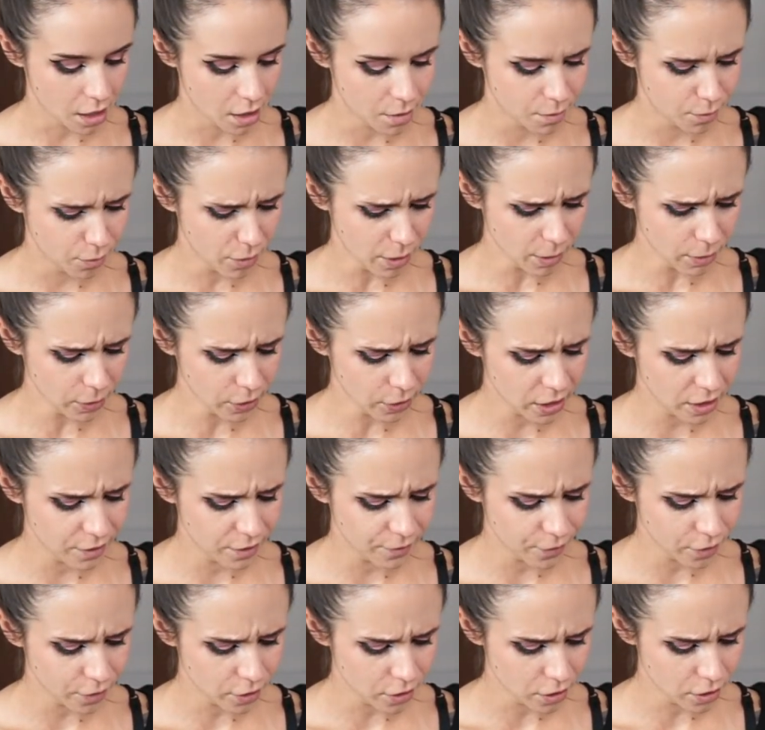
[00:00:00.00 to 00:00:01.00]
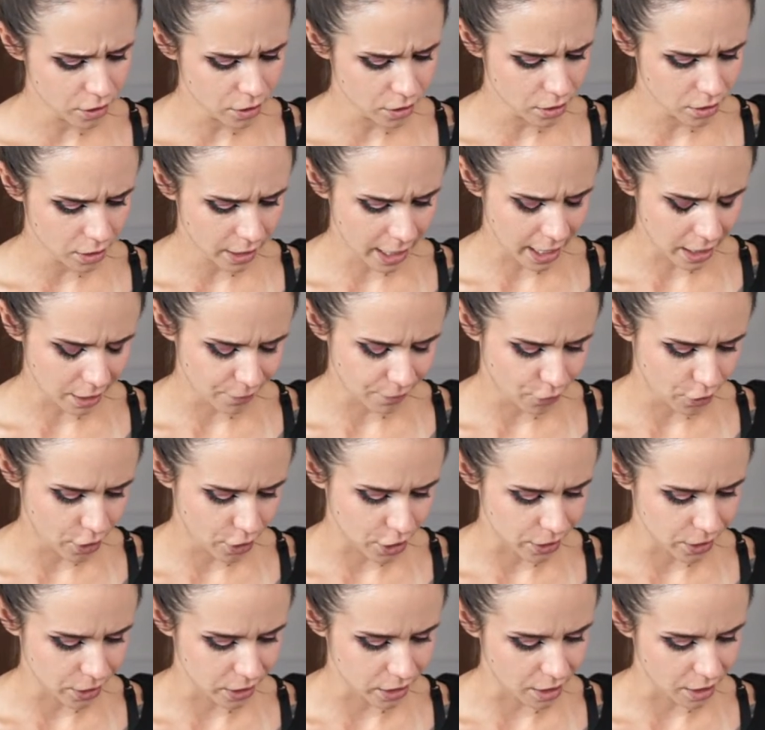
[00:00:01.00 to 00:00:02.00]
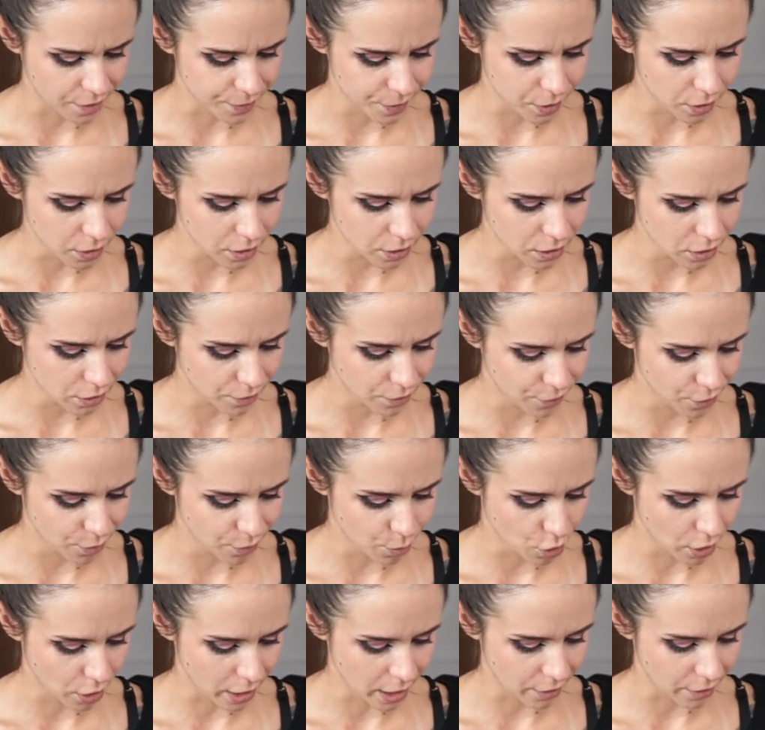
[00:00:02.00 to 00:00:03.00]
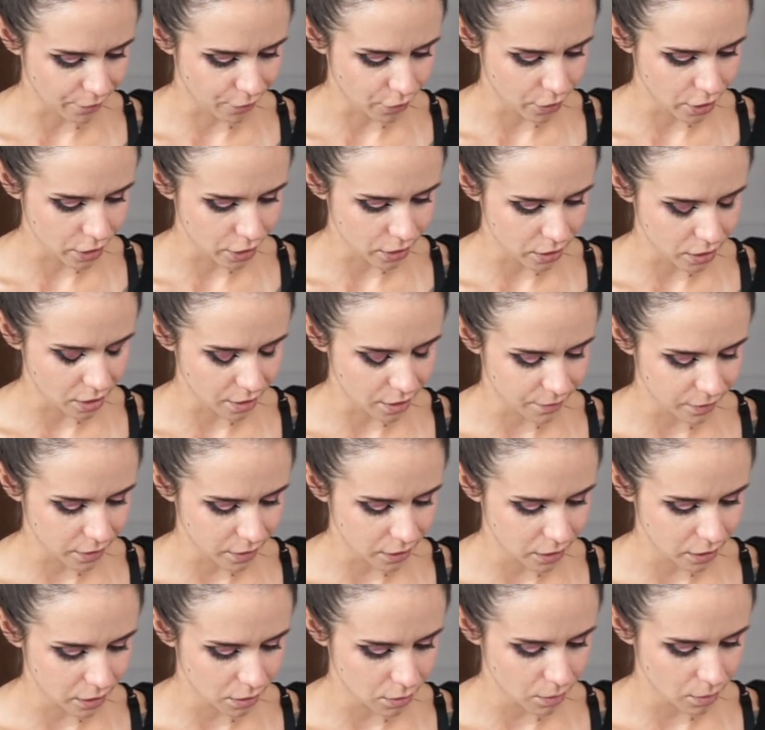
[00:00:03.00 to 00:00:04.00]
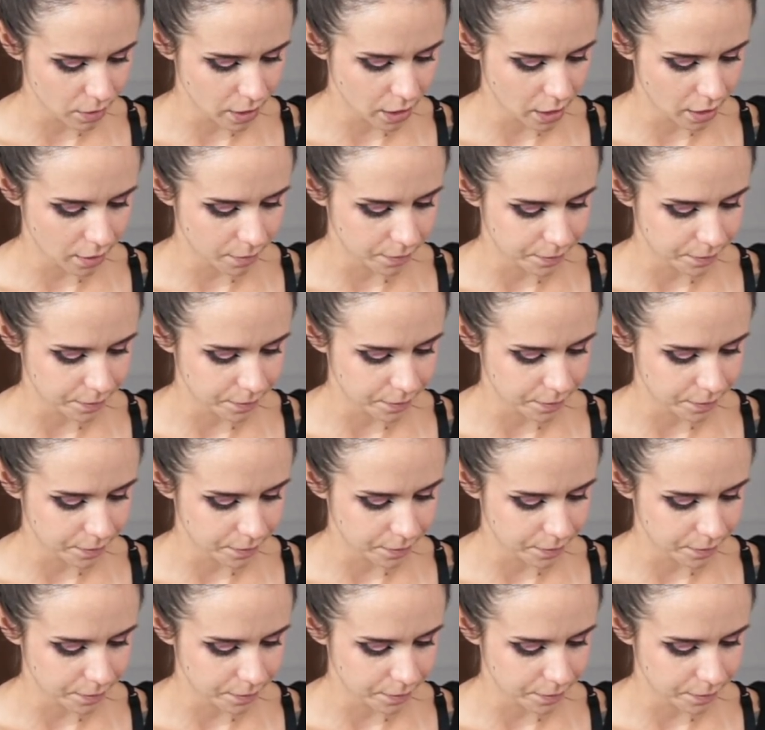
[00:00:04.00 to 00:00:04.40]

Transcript: We were looking for California stuff. So let's look for more California stuff and see what we got.